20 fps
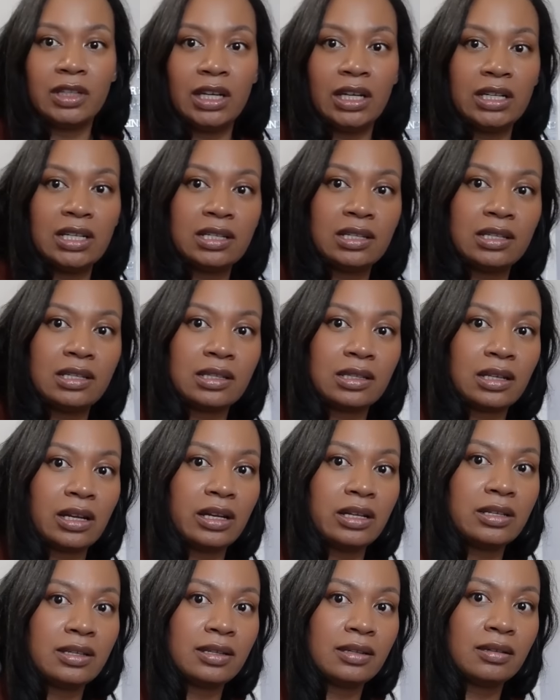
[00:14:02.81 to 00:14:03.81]
yeah, this is
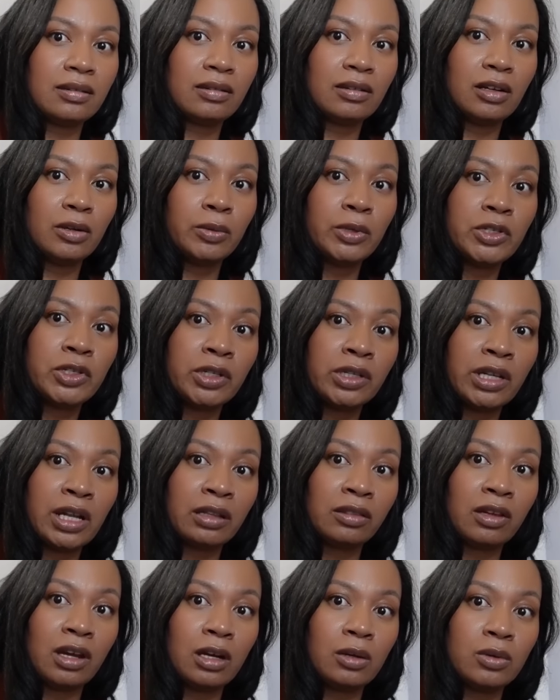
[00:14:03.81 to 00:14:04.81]
nice. Originally I
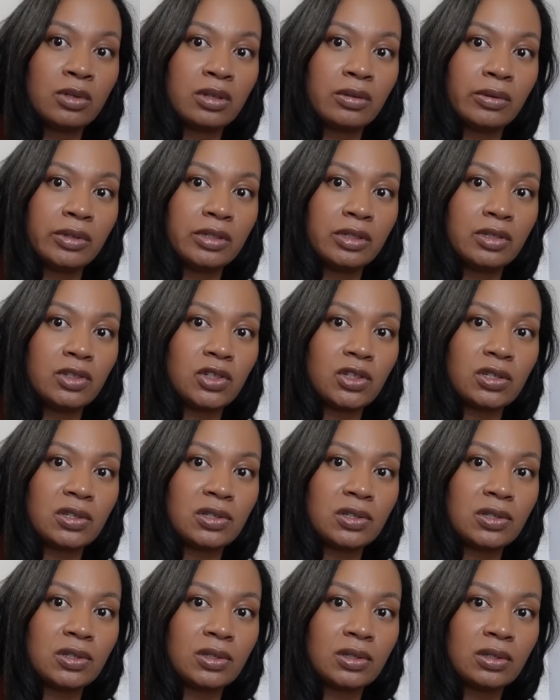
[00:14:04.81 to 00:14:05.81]
thought I was going to
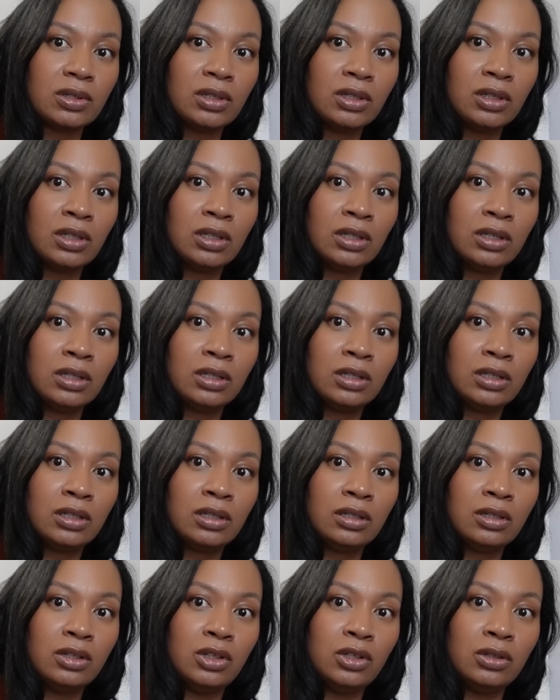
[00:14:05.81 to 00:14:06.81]
just
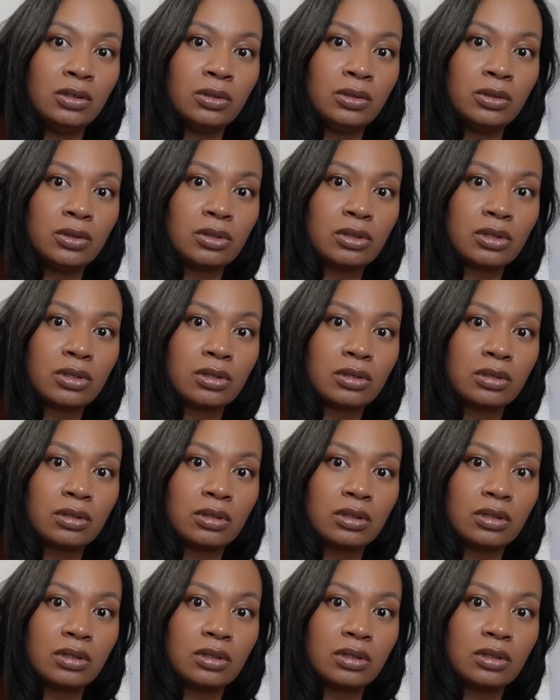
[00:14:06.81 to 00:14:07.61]
use